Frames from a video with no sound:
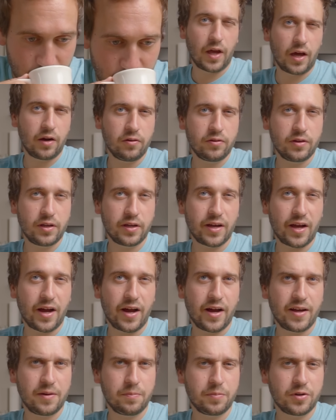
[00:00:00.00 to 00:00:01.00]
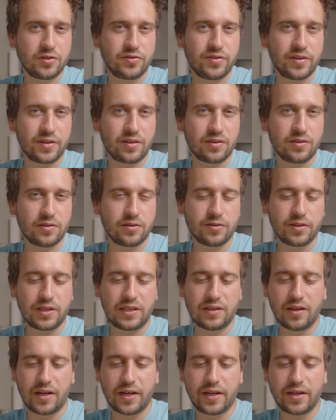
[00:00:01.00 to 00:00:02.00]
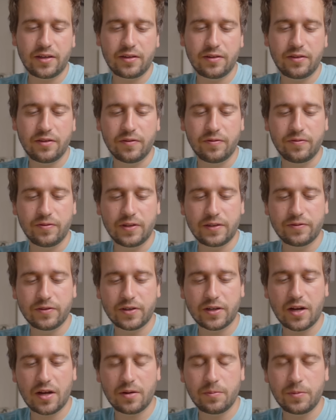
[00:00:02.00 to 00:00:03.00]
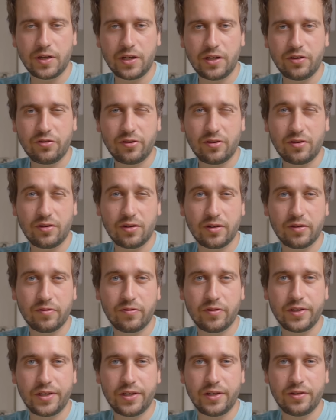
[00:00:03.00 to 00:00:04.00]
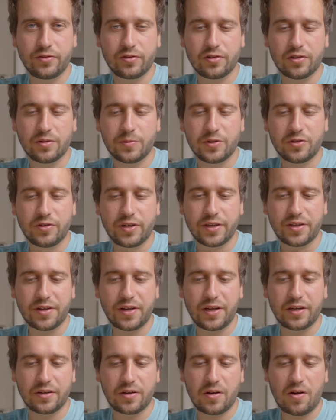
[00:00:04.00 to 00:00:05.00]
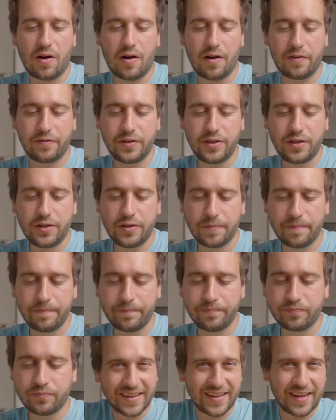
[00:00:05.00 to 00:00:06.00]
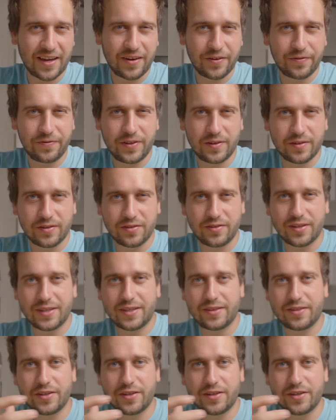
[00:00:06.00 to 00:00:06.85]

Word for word: I don't think I particularly like the flavor combination of the turmeric and coffee. It kind of feels like